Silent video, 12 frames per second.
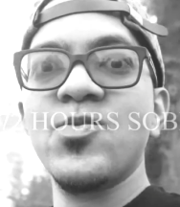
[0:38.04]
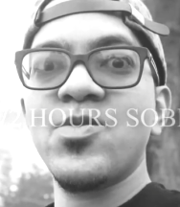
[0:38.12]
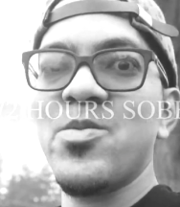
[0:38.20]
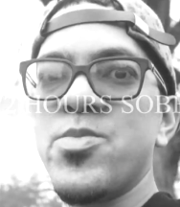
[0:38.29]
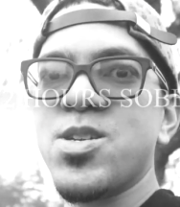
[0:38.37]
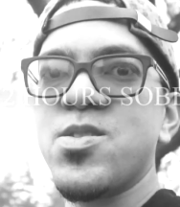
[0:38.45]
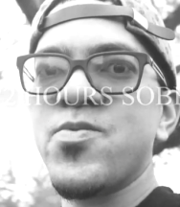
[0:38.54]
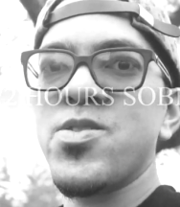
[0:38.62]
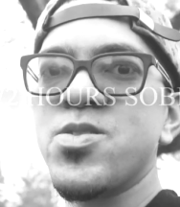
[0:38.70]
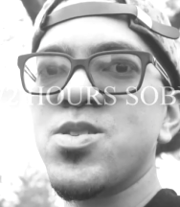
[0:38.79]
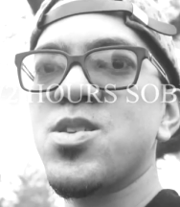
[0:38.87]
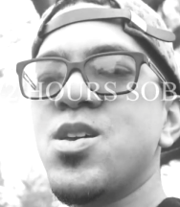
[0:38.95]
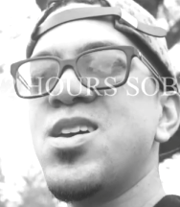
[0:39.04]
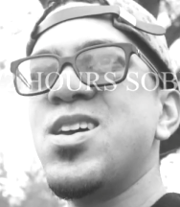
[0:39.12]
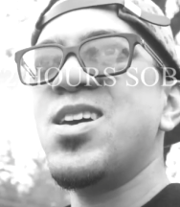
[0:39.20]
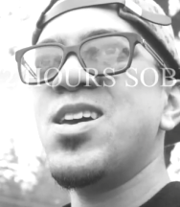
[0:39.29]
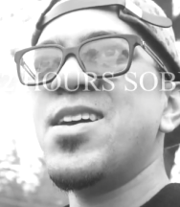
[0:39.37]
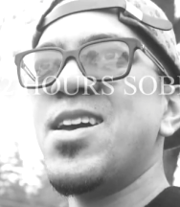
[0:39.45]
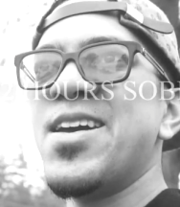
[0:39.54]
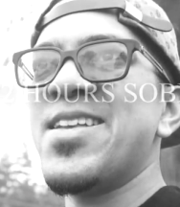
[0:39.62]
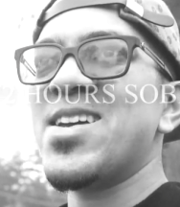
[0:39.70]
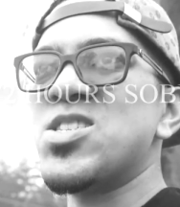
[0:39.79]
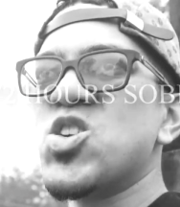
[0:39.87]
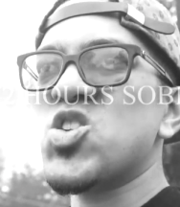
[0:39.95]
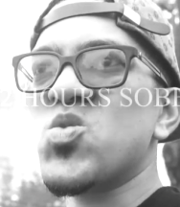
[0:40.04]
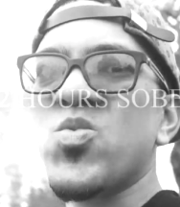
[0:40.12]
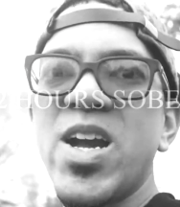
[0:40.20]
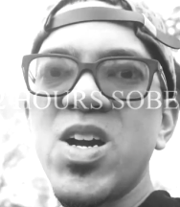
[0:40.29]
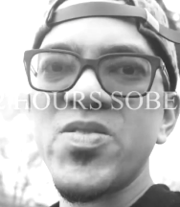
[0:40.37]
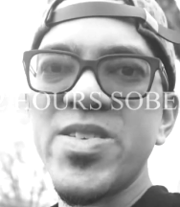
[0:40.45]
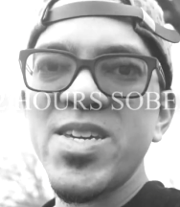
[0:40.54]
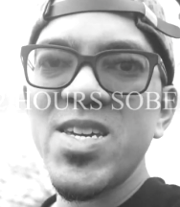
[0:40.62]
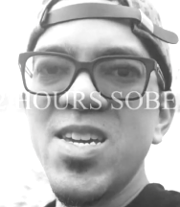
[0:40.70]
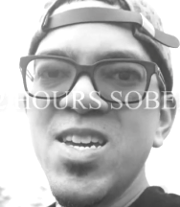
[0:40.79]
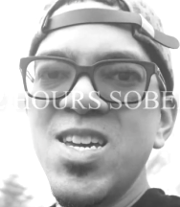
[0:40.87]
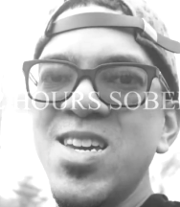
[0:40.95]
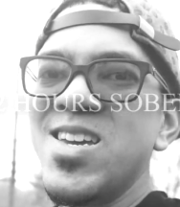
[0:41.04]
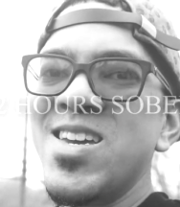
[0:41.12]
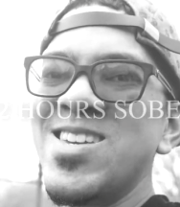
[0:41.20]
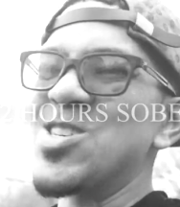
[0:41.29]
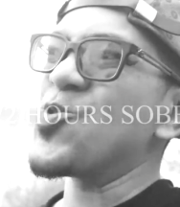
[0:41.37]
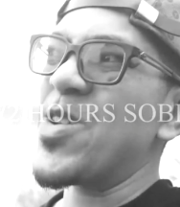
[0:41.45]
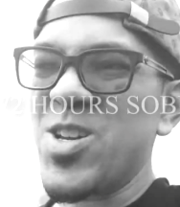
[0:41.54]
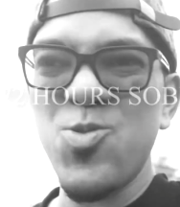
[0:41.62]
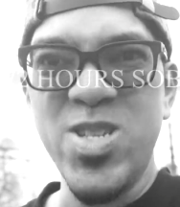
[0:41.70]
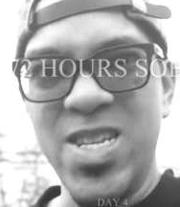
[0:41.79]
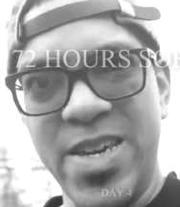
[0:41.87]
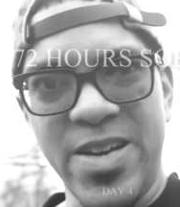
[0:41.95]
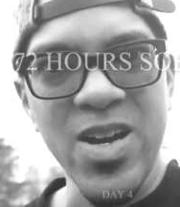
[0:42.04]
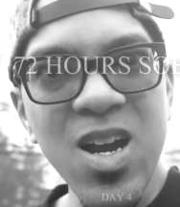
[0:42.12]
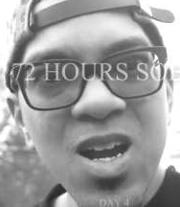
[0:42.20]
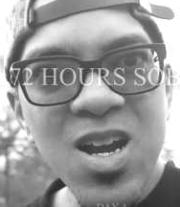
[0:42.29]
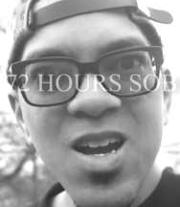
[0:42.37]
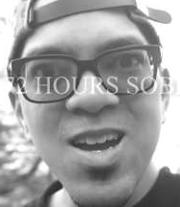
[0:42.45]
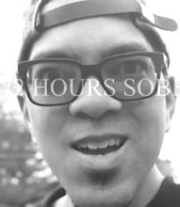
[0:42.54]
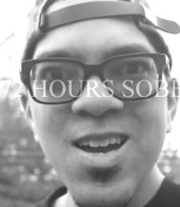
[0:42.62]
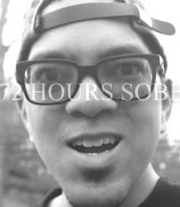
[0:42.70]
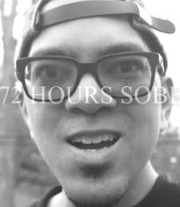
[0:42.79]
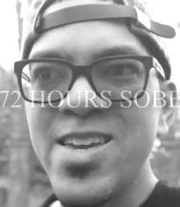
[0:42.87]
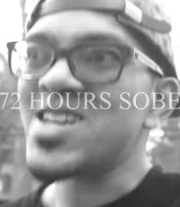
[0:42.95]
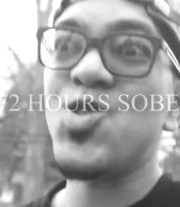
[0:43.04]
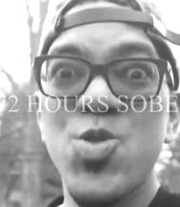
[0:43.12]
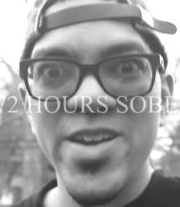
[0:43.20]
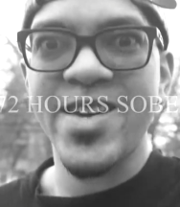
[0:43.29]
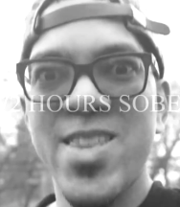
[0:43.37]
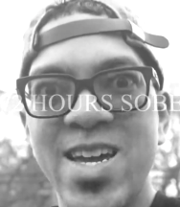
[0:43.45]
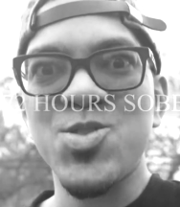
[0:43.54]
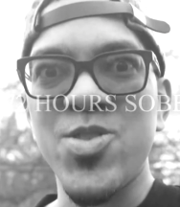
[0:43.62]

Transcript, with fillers: one of my biggest fears. And I turned around and Drake was there. Yeah, Drake, that